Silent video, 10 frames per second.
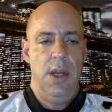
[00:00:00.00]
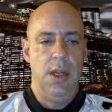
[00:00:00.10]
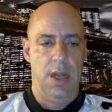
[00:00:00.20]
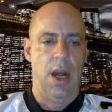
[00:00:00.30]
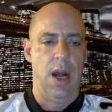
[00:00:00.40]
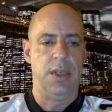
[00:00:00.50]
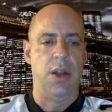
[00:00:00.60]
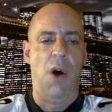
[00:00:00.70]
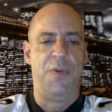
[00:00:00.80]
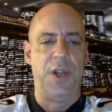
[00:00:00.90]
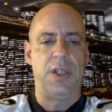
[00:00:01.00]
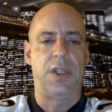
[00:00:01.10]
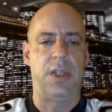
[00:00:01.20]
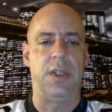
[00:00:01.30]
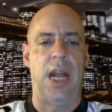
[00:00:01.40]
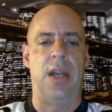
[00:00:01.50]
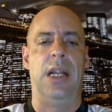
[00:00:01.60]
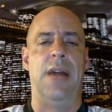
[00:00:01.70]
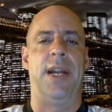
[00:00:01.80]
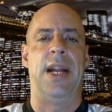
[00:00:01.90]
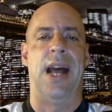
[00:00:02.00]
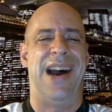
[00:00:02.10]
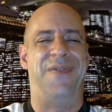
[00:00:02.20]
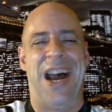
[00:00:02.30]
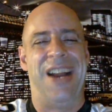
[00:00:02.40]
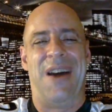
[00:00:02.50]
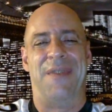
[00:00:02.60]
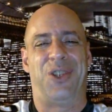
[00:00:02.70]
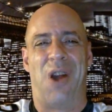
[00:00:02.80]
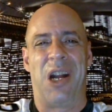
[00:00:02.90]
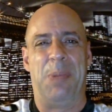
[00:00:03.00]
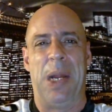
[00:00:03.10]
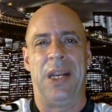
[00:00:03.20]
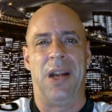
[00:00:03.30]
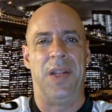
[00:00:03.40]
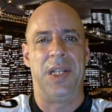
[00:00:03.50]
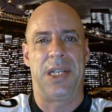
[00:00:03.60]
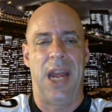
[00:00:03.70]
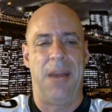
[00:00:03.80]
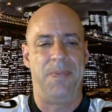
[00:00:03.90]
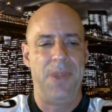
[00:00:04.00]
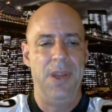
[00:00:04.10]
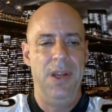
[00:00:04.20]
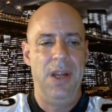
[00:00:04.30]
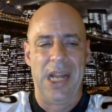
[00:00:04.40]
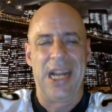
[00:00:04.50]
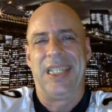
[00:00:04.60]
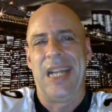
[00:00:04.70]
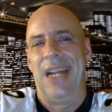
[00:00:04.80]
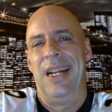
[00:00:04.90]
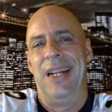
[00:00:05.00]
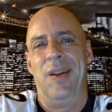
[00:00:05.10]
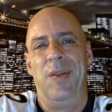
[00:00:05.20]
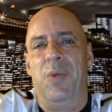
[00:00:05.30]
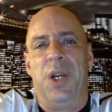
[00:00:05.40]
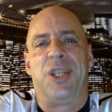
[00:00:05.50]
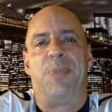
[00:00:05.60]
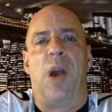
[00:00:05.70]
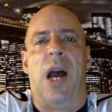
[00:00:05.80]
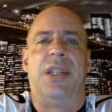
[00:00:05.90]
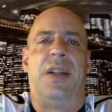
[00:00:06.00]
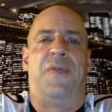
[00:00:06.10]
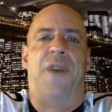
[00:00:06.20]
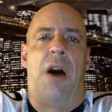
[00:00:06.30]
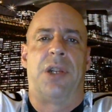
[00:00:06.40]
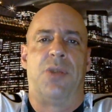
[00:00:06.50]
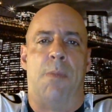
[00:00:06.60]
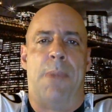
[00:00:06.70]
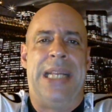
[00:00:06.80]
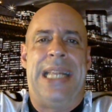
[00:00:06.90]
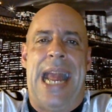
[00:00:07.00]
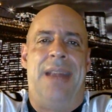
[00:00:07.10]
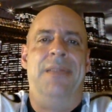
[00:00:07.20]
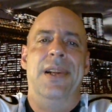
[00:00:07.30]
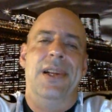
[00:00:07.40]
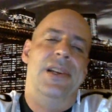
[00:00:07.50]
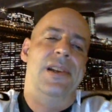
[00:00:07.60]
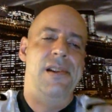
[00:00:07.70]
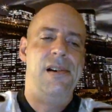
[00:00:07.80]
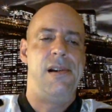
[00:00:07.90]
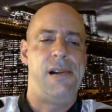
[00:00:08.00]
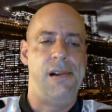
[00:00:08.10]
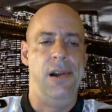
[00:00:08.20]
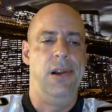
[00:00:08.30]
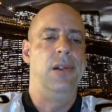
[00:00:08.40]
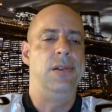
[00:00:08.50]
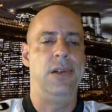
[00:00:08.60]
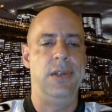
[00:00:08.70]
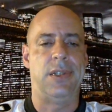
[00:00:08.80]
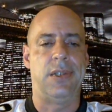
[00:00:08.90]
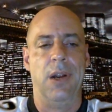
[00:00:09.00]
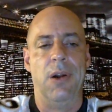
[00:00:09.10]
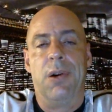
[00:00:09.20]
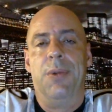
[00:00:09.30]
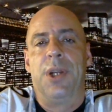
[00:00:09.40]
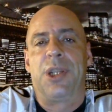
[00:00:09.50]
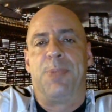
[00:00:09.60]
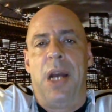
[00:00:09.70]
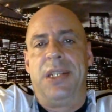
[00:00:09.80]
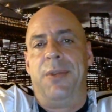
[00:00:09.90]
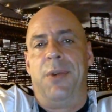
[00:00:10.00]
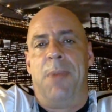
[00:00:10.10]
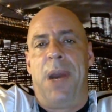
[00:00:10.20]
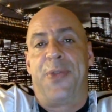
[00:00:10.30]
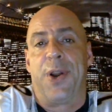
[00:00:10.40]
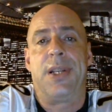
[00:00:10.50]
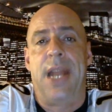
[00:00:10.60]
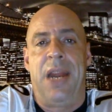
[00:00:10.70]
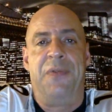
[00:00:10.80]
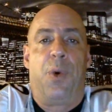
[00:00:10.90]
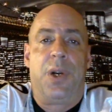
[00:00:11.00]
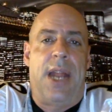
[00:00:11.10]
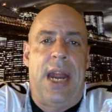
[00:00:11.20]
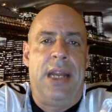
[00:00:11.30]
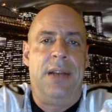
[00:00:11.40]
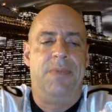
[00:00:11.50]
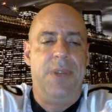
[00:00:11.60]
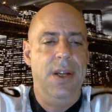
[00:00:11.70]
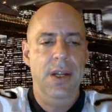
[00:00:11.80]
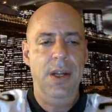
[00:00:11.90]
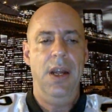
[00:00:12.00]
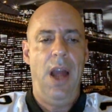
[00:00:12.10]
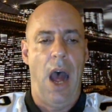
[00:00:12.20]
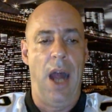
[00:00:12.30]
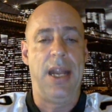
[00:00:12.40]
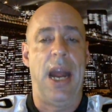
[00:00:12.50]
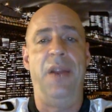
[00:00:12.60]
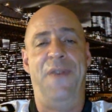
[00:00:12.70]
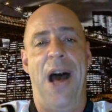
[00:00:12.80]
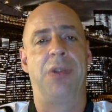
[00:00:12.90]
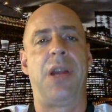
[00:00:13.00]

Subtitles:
Dolphins getting 11.5. I don't have a strong opinion on this game. Like I said, I don't know. Would it surprise you if the Falcons won by 10? Or would it surprise you if they won by 13, 14? I'll tell you, the fact